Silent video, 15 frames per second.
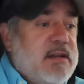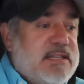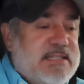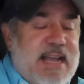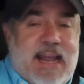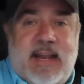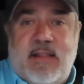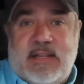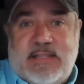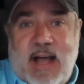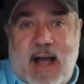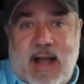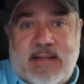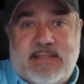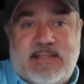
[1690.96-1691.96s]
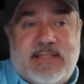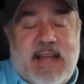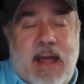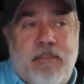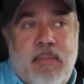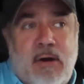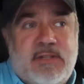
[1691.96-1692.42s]
staying in the texts,
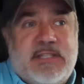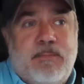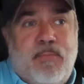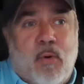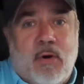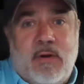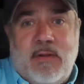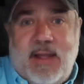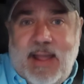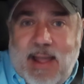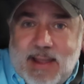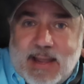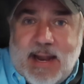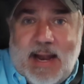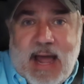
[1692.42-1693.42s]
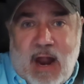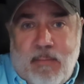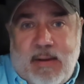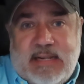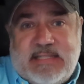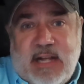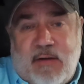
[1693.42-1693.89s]
and most importantly, getting out
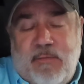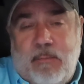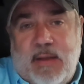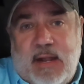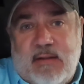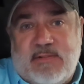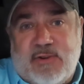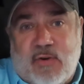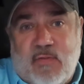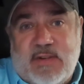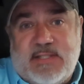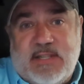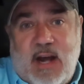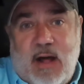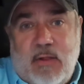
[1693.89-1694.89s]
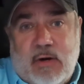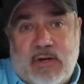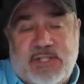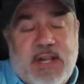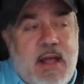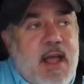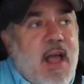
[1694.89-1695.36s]
of myself and being of service to
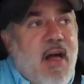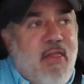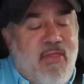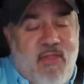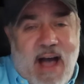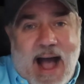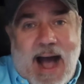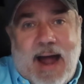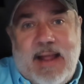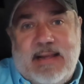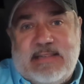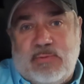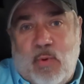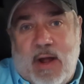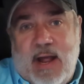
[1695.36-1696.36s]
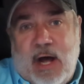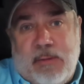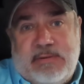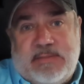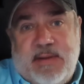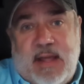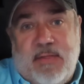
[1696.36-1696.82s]
others. That is what
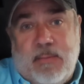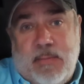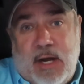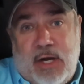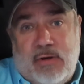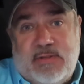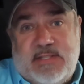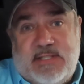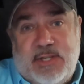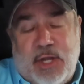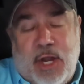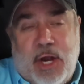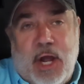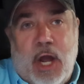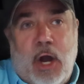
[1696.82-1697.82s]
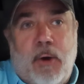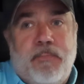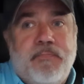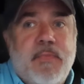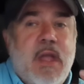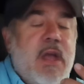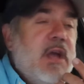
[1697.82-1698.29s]
helps me the most, you
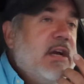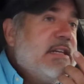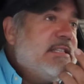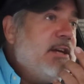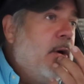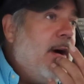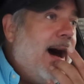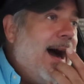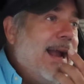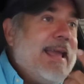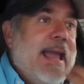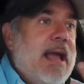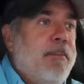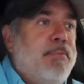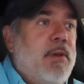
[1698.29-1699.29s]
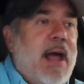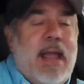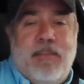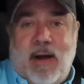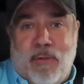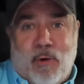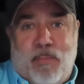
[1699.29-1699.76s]
know? So I can't
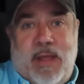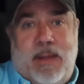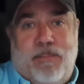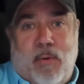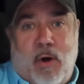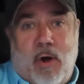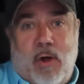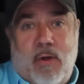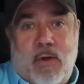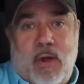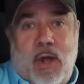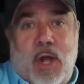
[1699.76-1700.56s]
blame other people